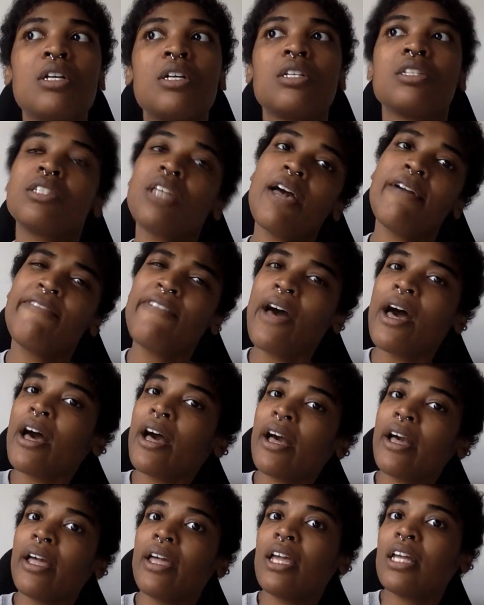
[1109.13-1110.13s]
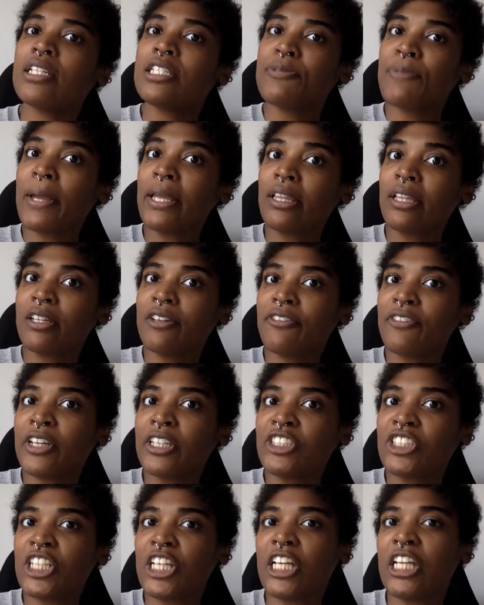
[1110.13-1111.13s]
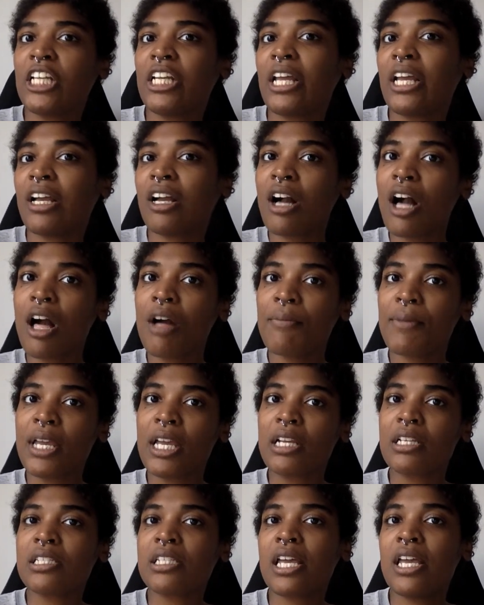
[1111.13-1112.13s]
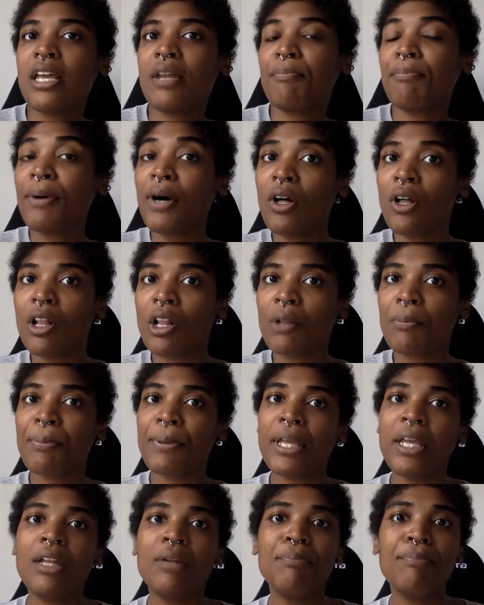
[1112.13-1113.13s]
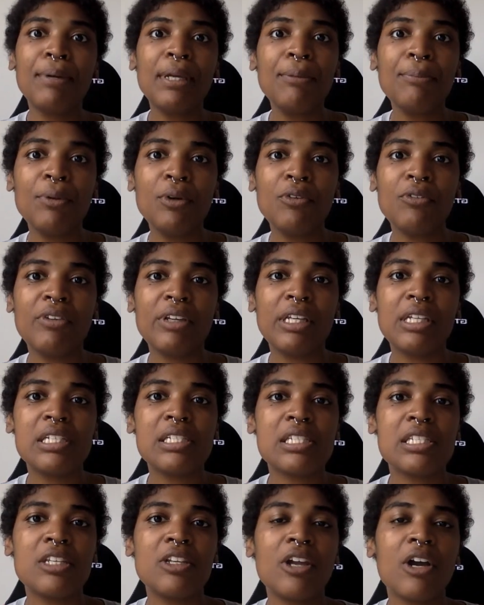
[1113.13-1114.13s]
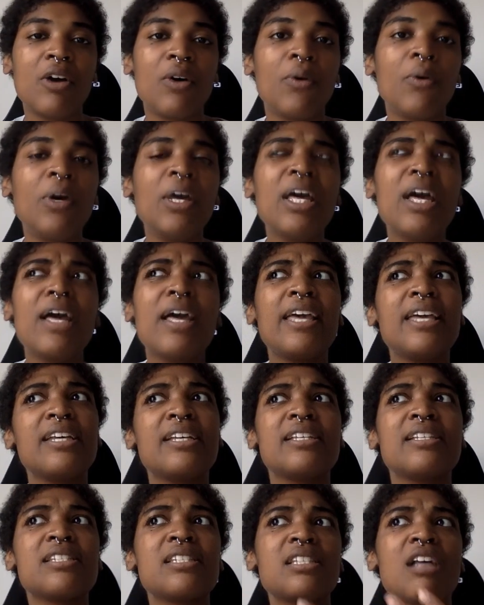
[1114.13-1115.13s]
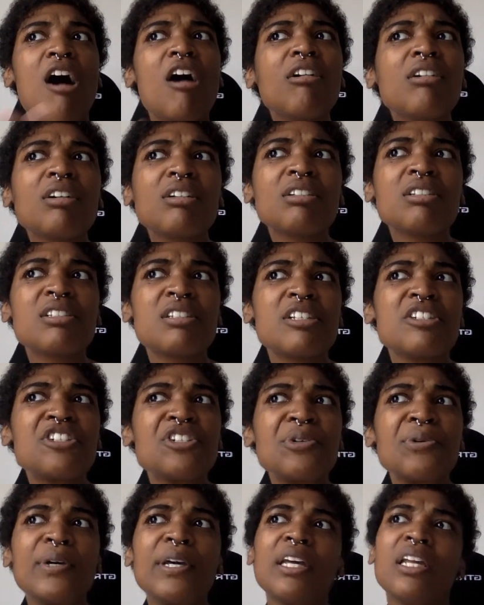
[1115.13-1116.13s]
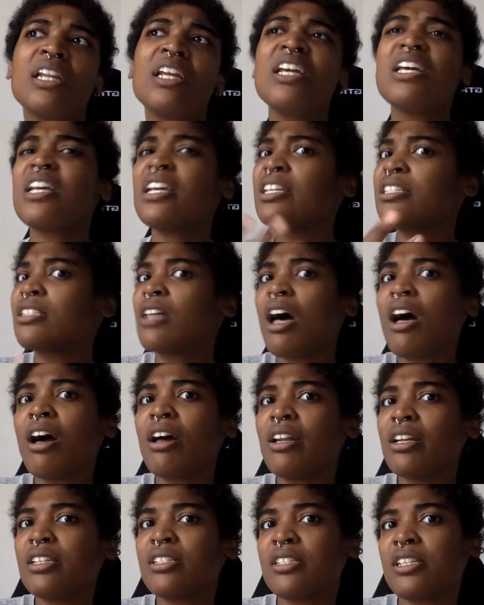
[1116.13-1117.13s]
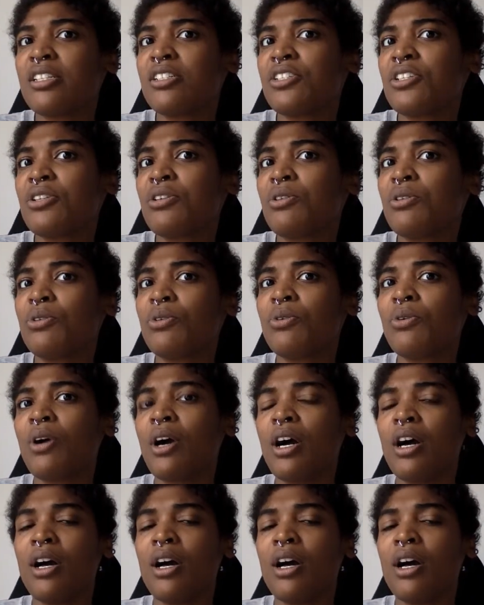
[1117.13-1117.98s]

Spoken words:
sci-fi and speculative fiction and comics and pulp and B-movies. You know, his uncle is into it, his aunt is into